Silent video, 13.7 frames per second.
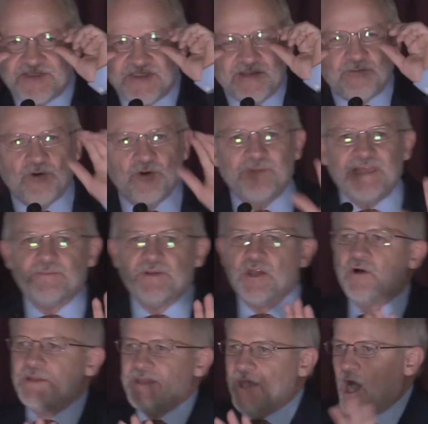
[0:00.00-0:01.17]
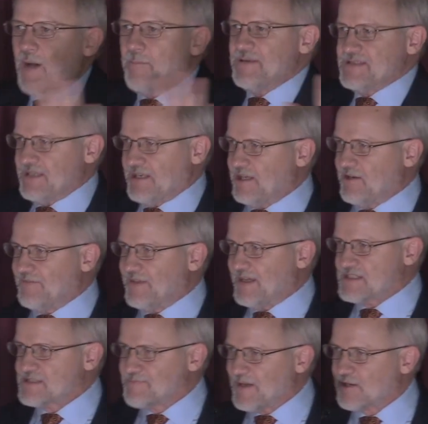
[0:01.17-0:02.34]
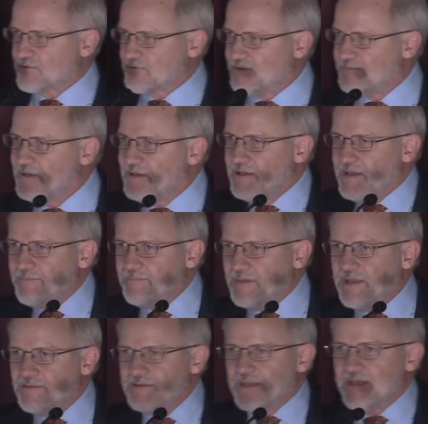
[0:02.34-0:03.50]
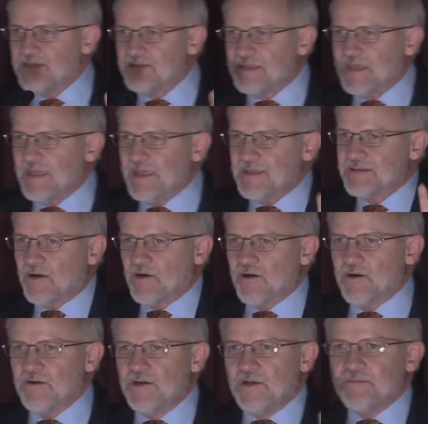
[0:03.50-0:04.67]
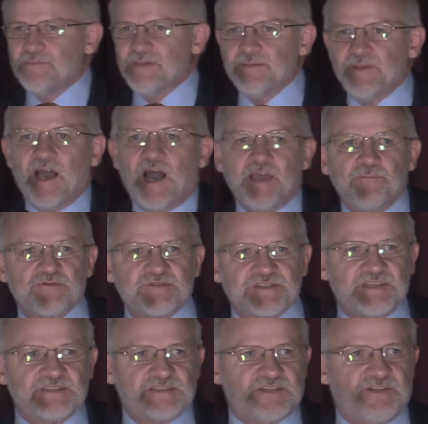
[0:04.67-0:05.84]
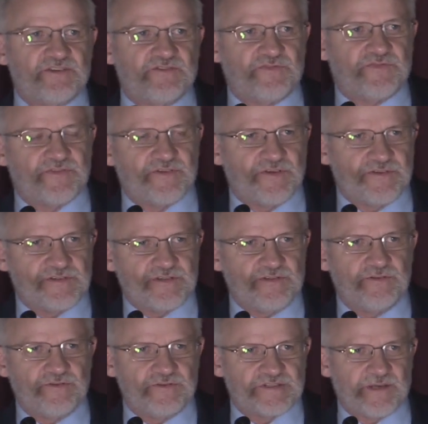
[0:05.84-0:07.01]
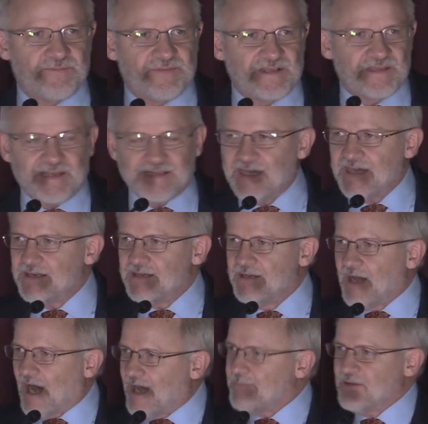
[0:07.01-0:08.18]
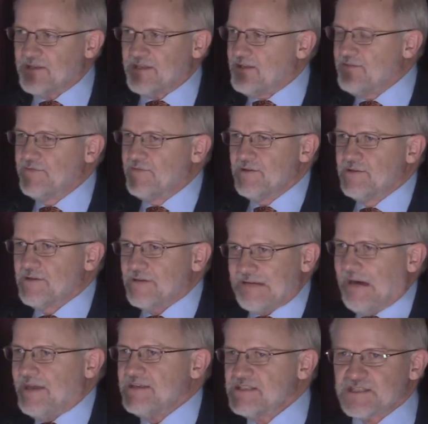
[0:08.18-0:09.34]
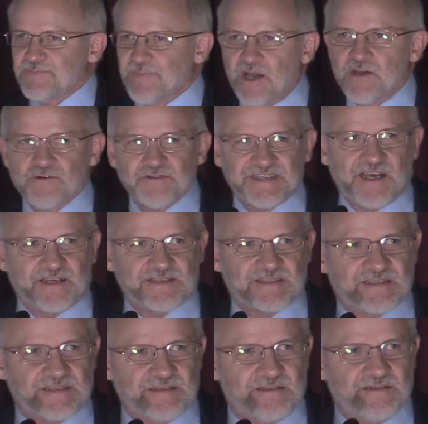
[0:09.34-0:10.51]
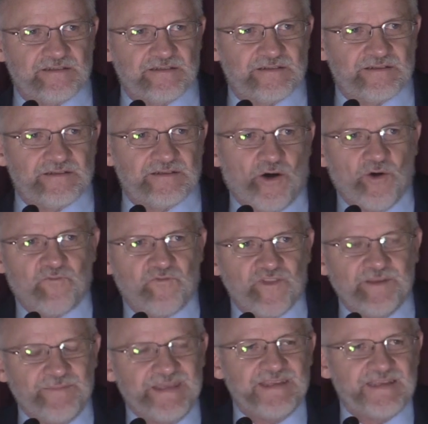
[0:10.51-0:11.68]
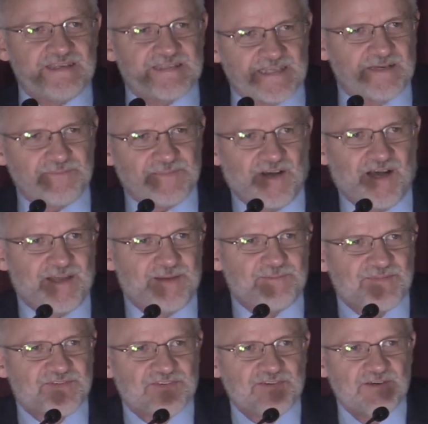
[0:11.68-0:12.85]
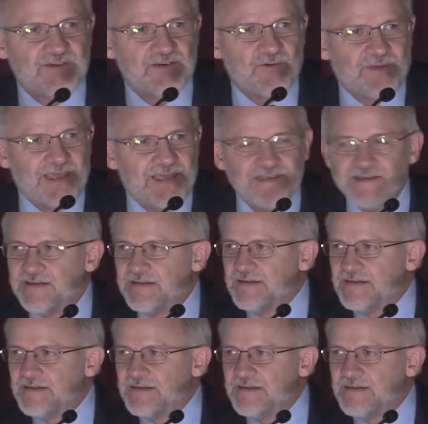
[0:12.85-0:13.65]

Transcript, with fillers: think we're maybe on the opposite end of that spectrum and, and, and, and are maybe hypersensitive to something like that. I believe God inspires us, hopefully, me sometimes, okay?